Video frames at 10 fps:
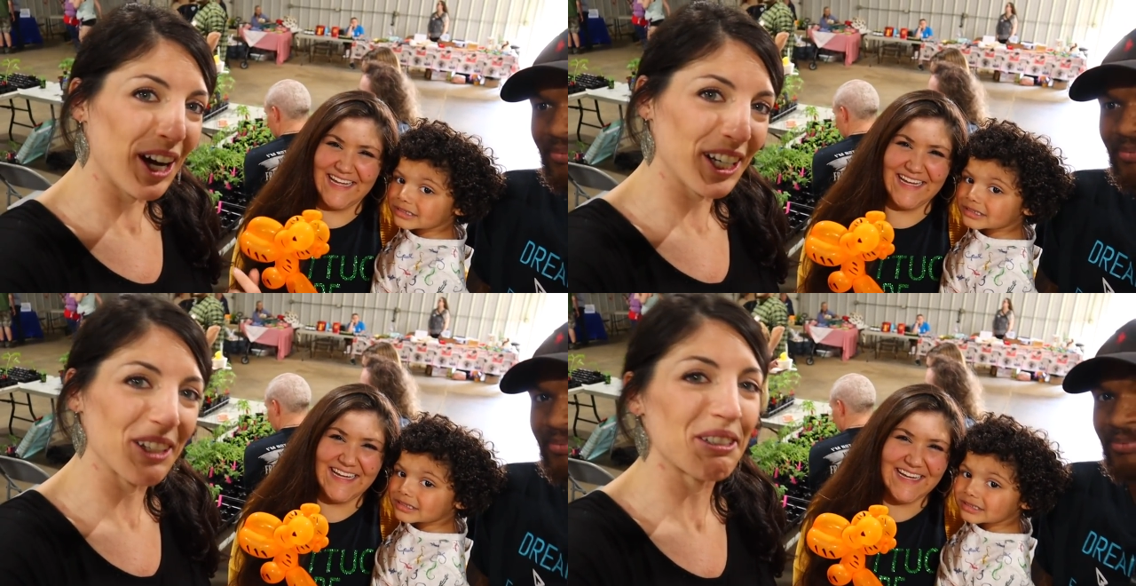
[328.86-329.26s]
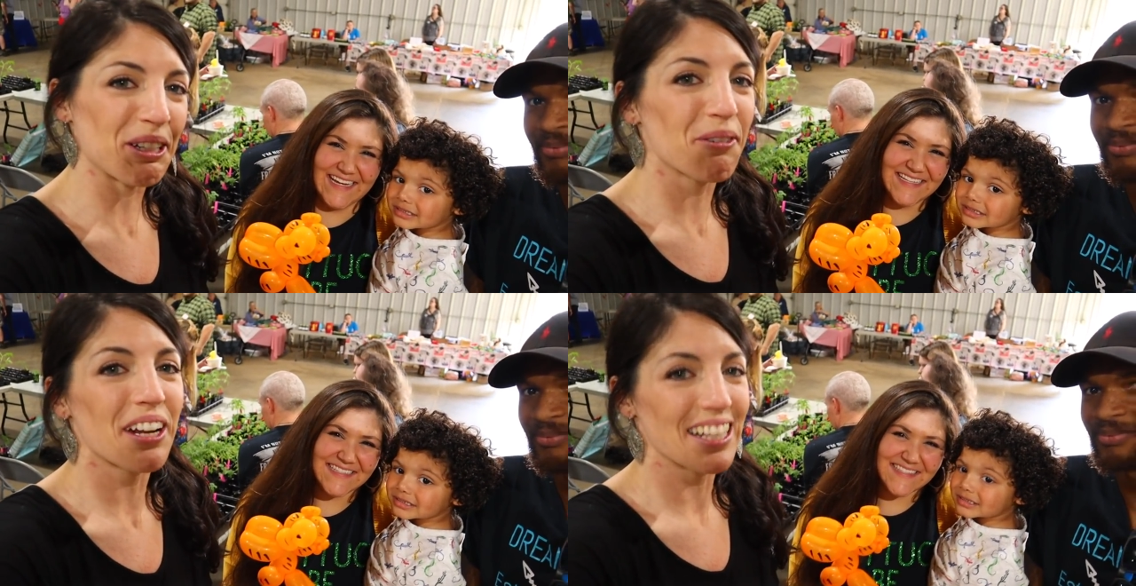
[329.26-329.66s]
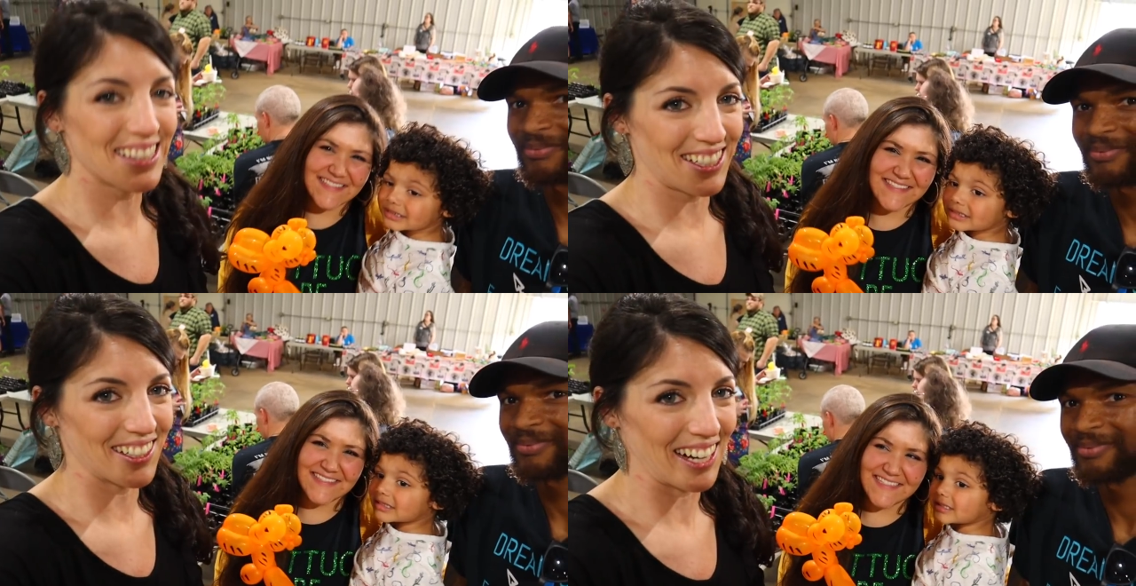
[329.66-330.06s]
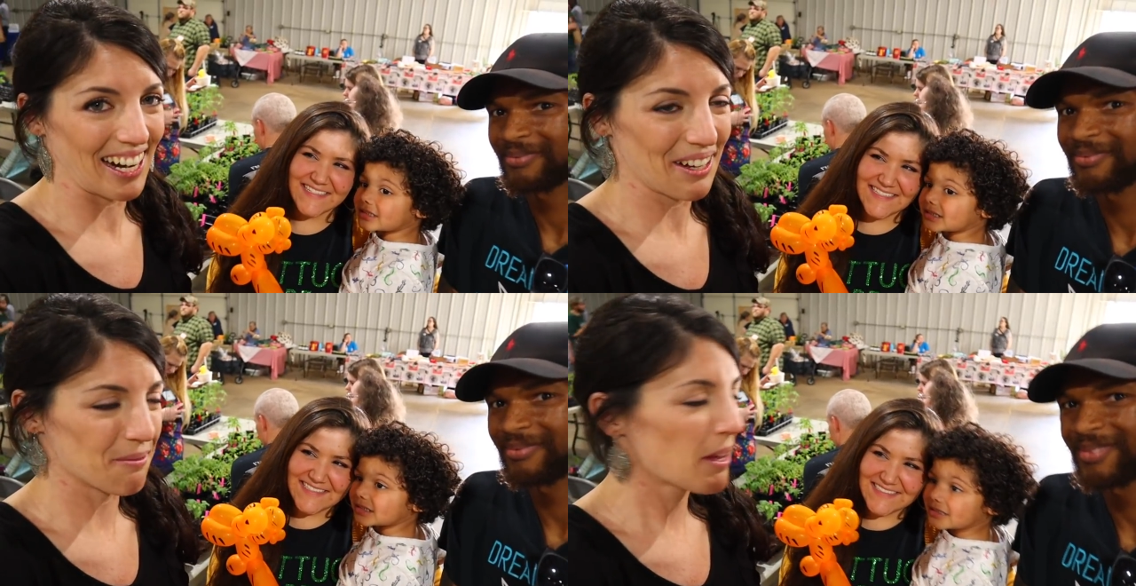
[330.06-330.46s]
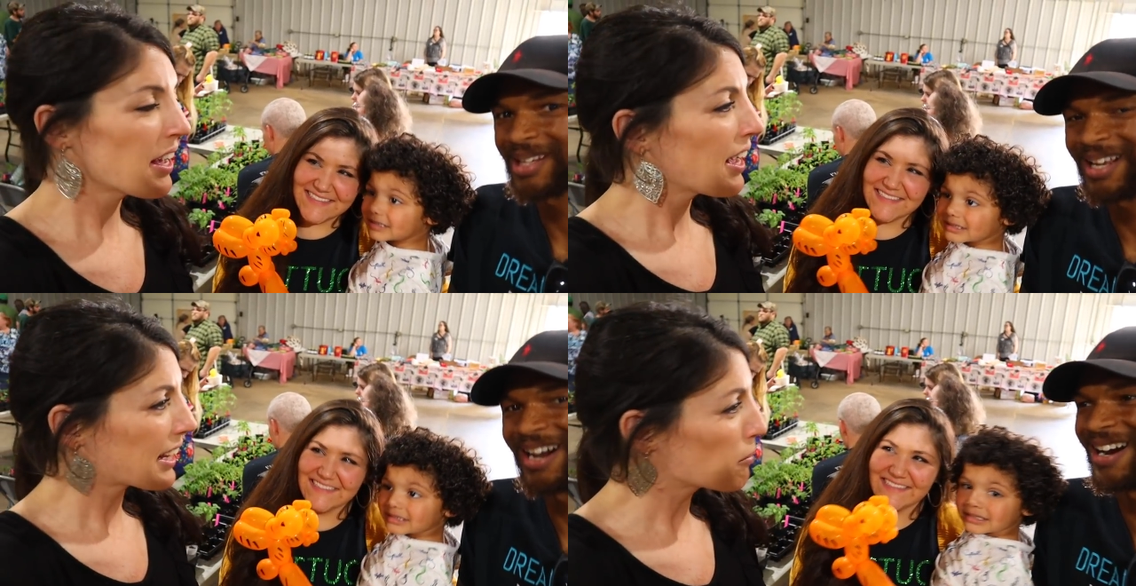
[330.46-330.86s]
Speaker 1: on YouTube and Instagram.
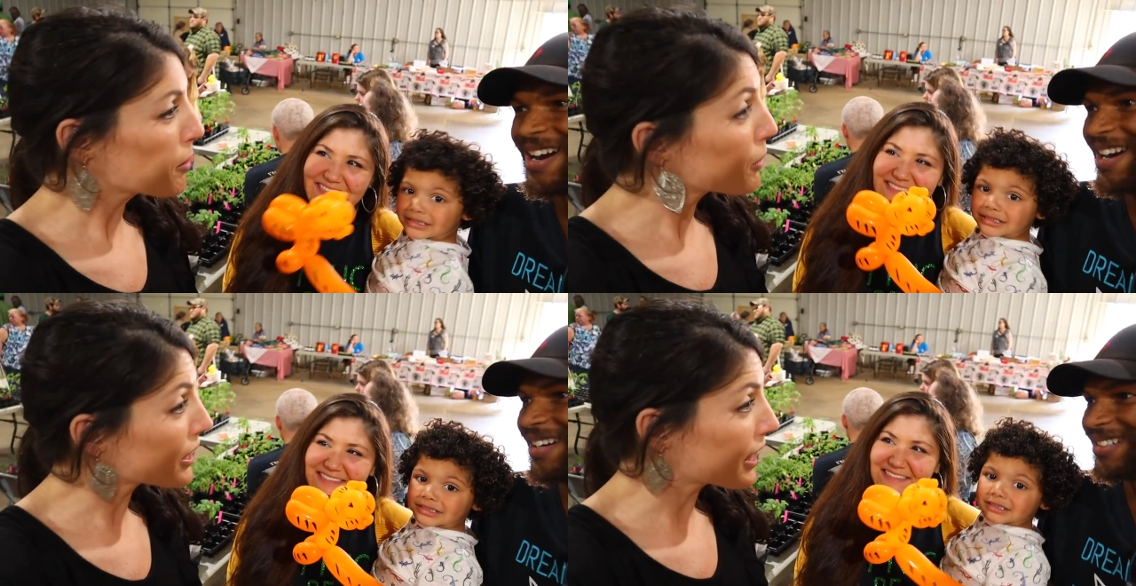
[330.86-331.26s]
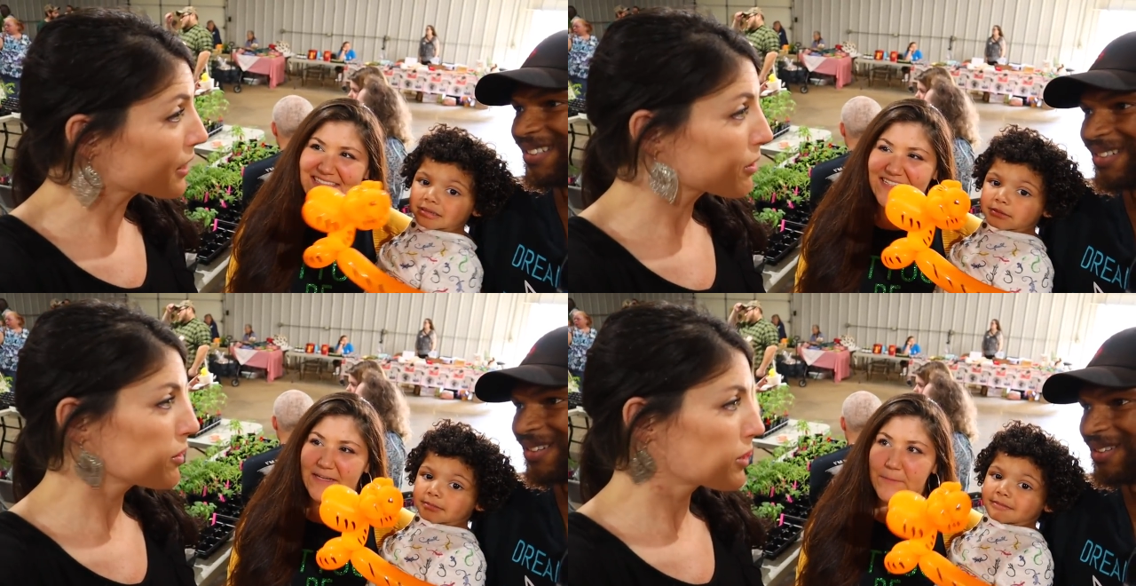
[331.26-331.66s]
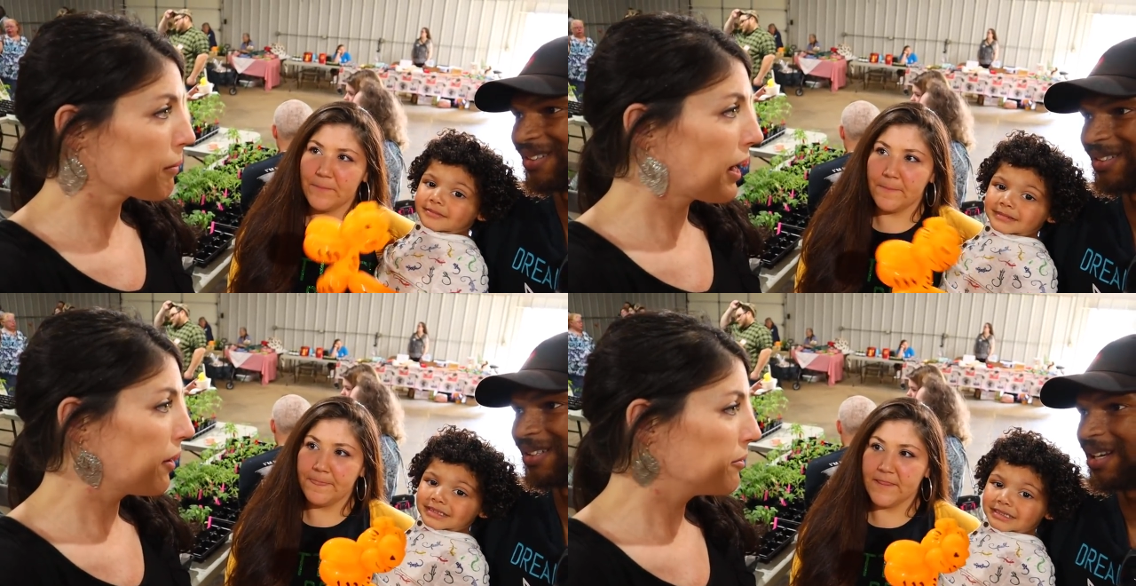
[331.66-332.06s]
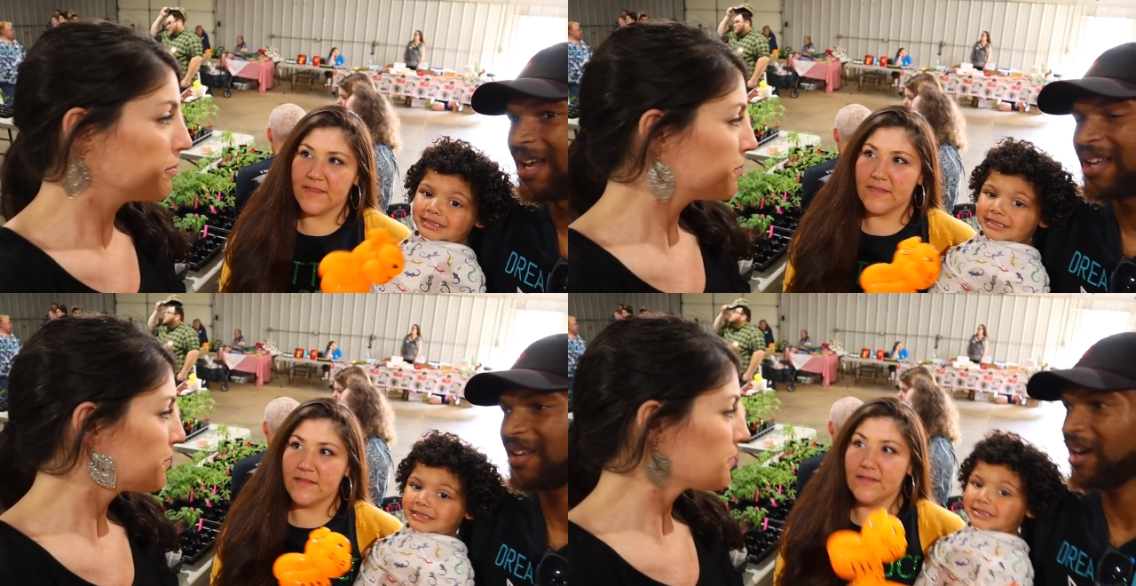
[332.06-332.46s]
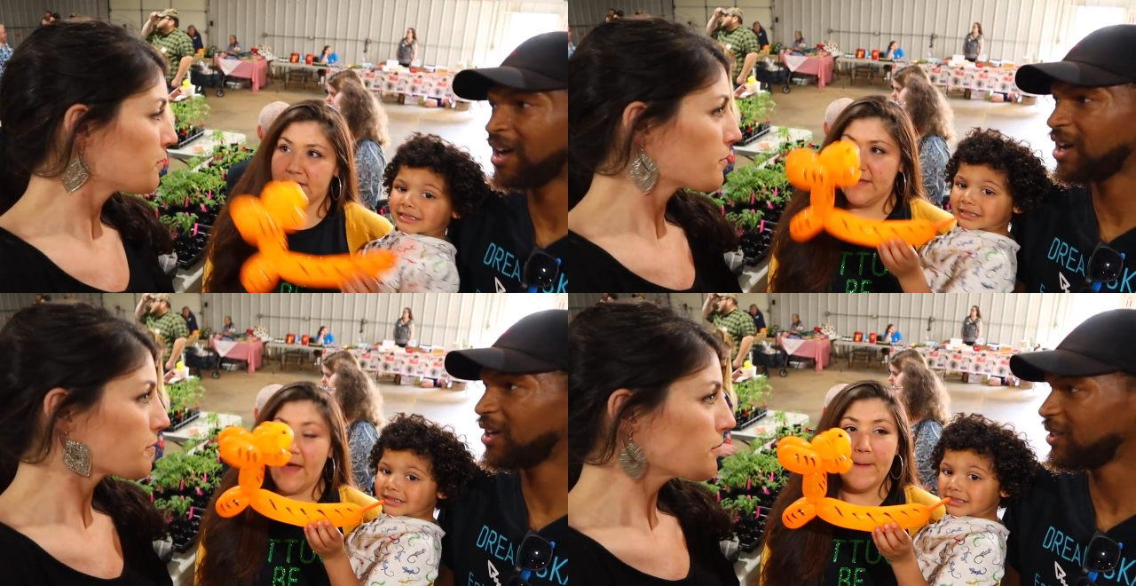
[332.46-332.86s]
Can people connect with you somehow?
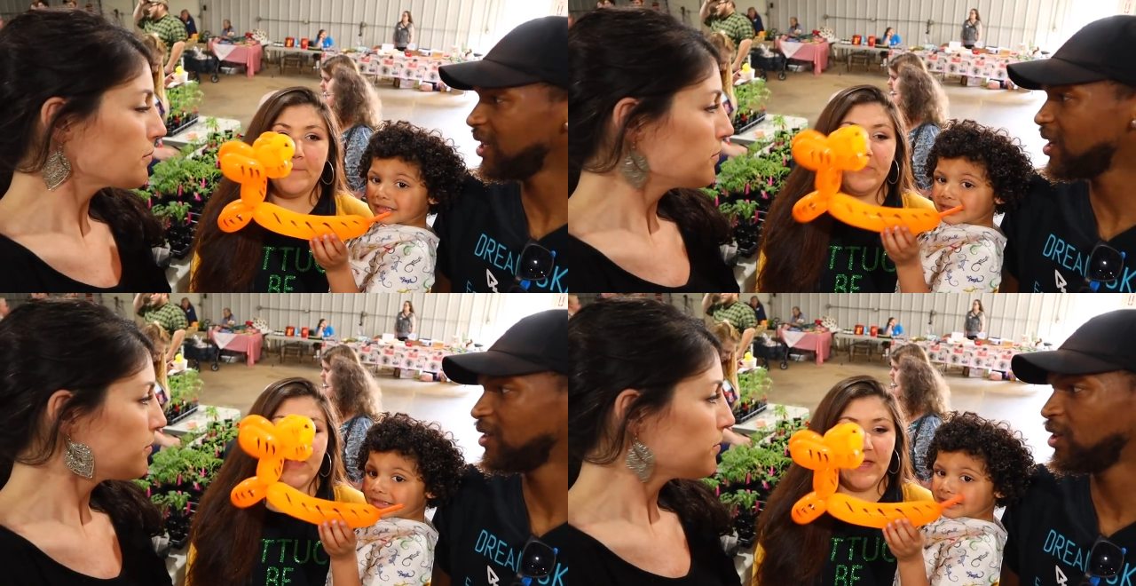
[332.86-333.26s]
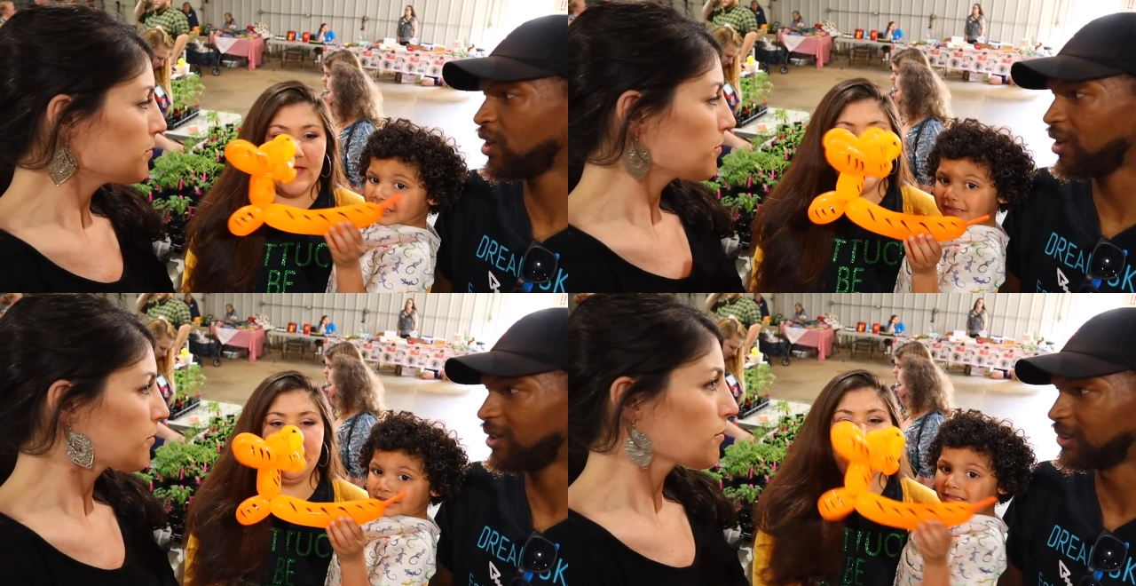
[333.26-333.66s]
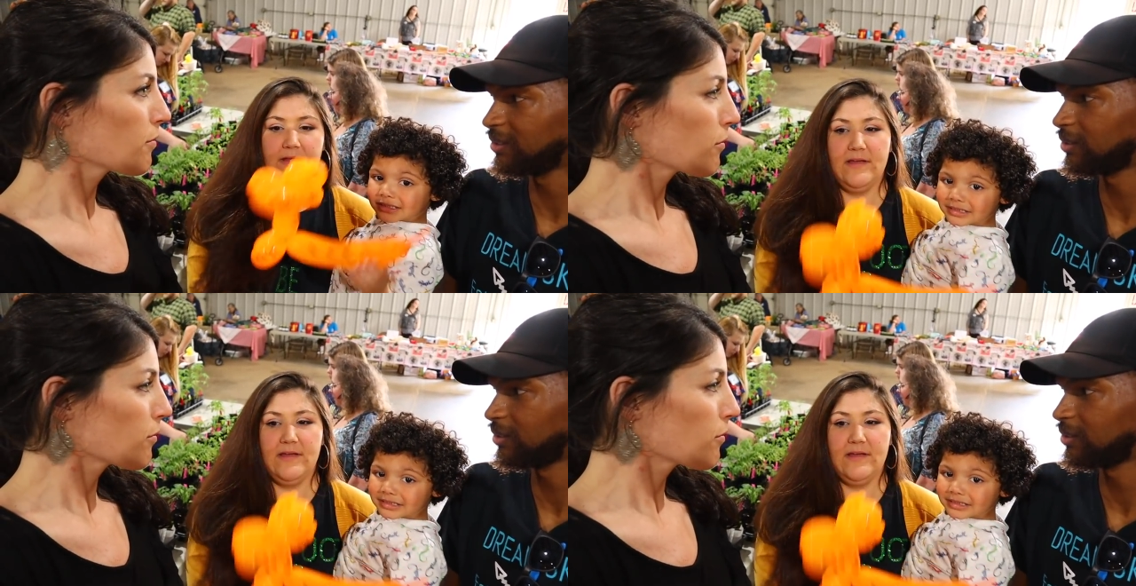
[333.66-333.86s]
Yeah.